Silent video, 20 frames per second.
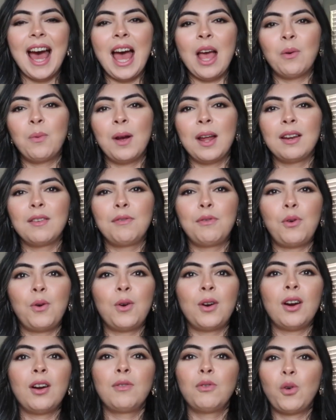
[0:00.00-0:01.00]
I went
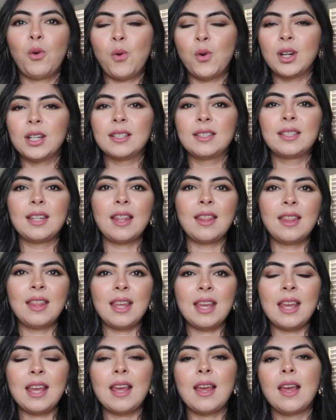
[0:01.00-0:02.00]
for, of course,
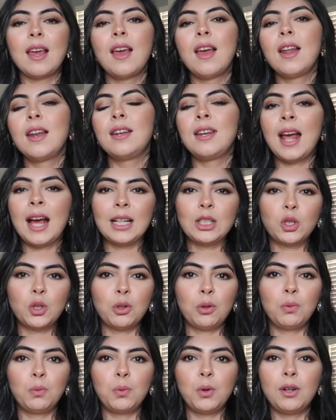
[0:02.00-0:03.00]
the
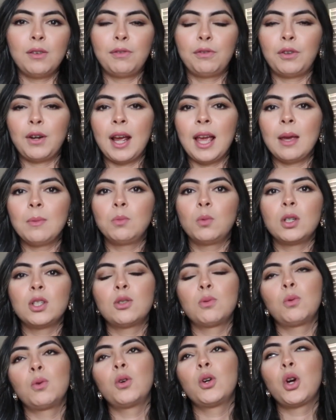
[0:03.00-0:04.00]
natural wood frame,
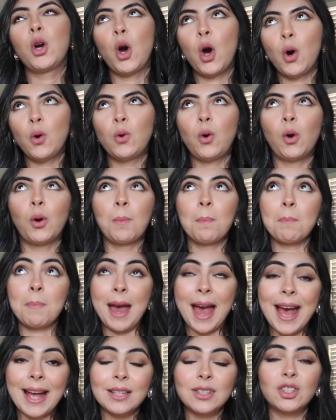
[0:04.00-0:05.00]
which will go or
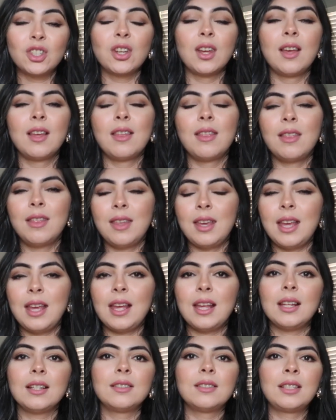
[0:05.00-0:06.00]
match
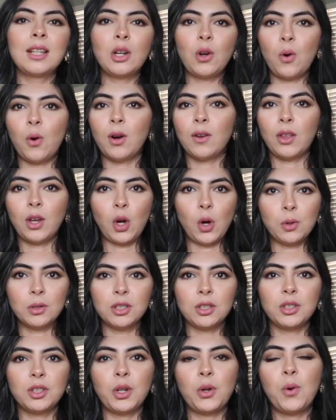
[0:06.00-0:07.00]
the decor, the
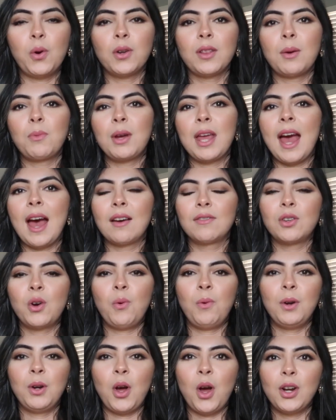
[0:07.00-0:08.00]
coastal decor that we have
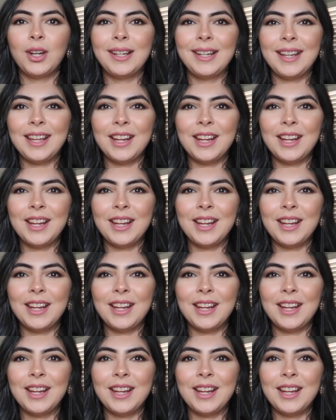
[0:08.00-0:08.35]
going on in